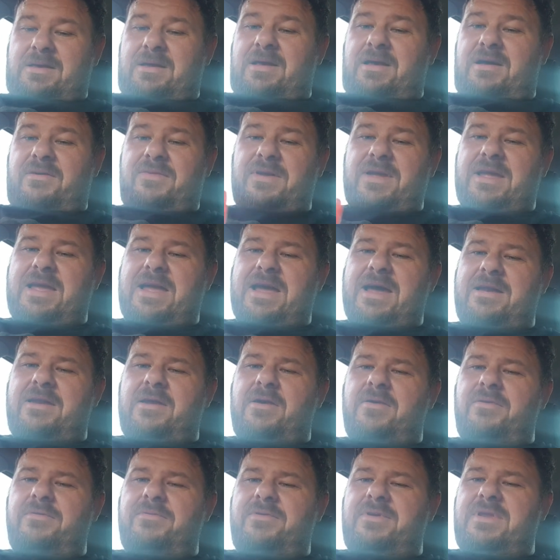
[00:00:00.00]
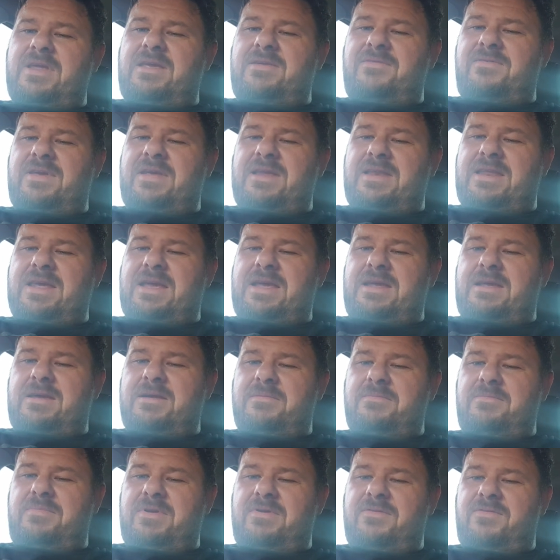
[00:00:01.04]
I think he had it on DVD
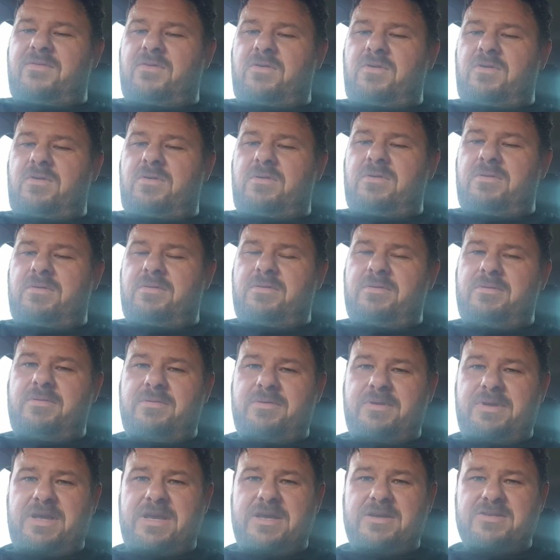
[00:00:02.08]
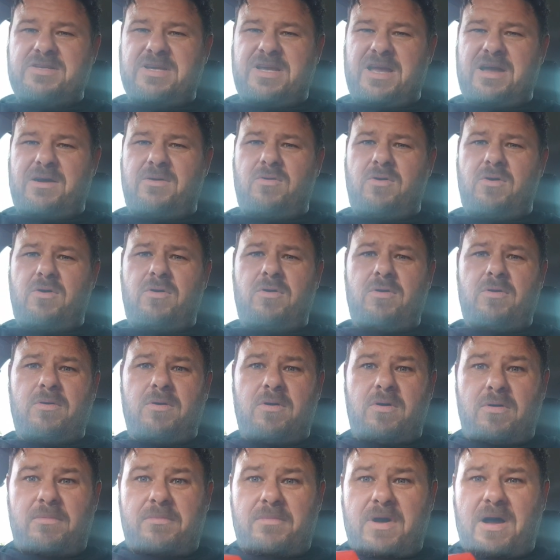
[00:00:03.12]
before, years ago,
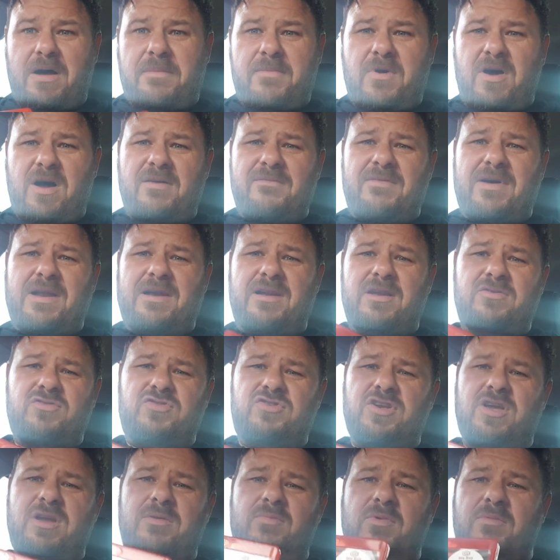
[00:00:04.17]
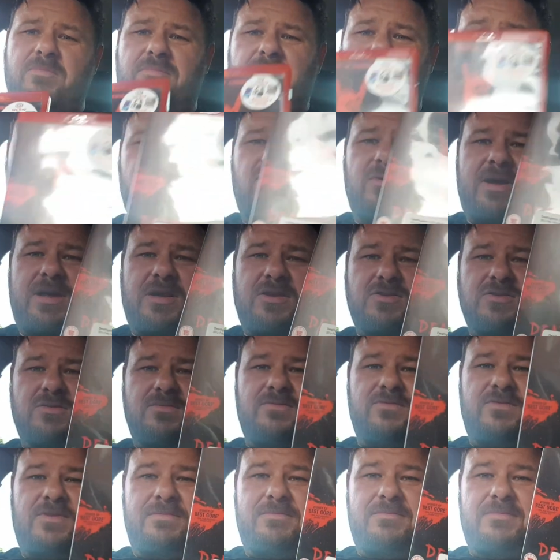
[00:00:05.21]
or I might have had a German Blu-ray or
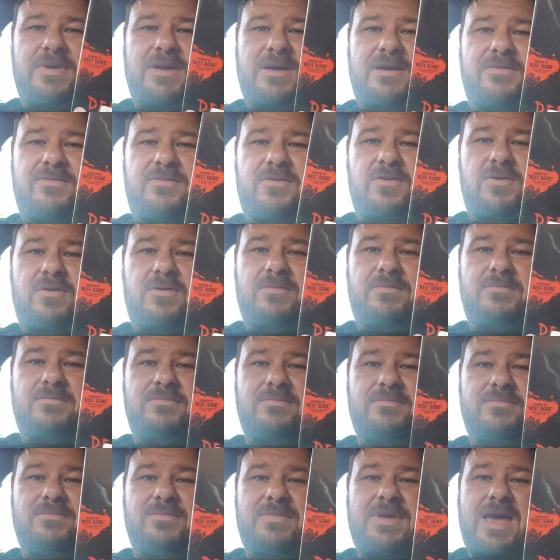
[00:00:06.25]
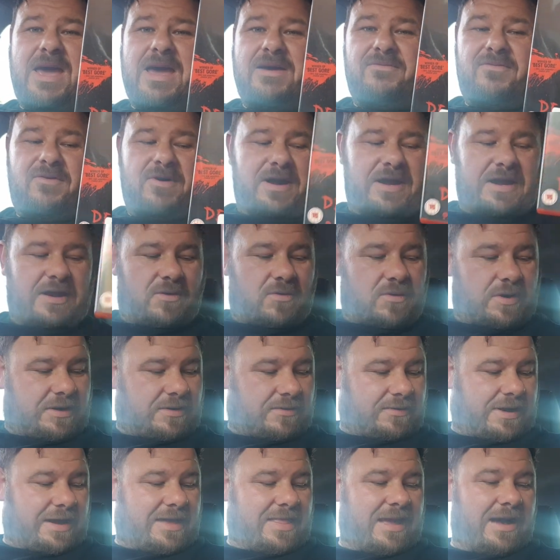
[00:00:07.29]
something, but I thought, yeah, for £8,
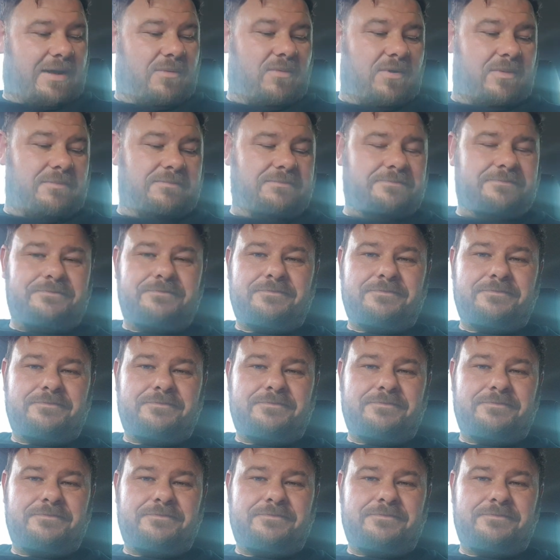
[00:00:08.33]
I'll get that one.